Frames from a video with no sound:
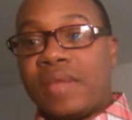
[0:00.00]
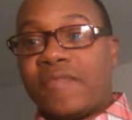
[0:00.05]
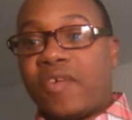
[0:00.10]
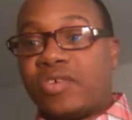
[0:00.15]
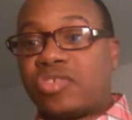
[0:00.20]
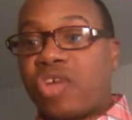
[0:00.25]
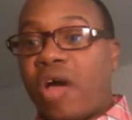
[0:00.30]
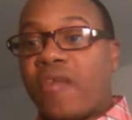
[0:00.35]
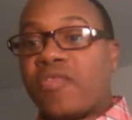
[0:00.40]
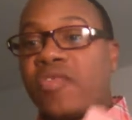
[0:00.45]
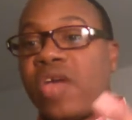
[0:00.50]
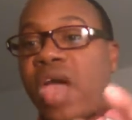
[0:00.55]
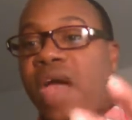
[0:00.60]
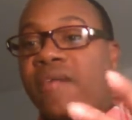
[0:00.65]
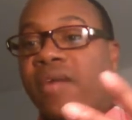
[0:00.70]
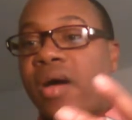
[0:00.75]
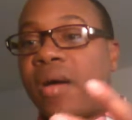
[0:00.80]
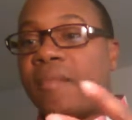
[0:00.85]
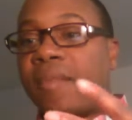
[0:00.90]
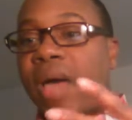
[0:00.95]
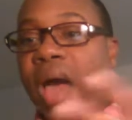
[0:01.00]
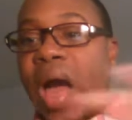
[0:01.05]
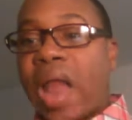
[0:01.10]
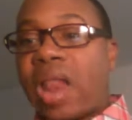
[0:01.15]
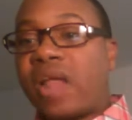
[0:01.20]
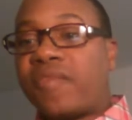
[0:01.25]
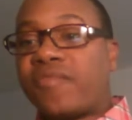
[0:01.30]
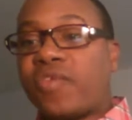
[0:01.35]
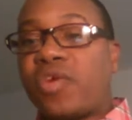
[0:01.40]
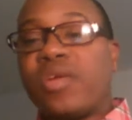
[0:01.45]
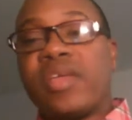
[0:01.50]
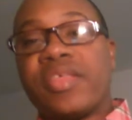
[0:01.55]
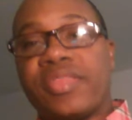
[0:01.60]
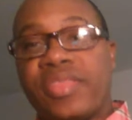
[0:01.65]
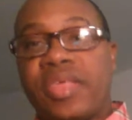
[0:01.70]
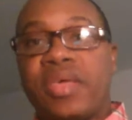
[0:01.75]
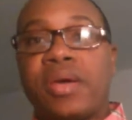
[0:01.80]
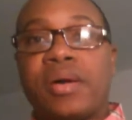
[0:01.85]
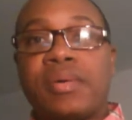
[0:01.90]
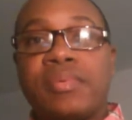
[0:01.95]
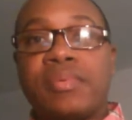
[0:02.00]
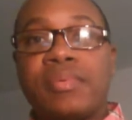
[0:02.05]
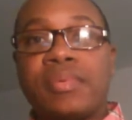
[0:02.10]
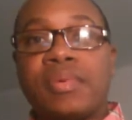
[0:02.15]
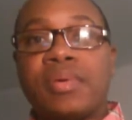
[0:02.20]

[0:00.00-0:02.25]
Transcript: First off, you have Oliver and Thea.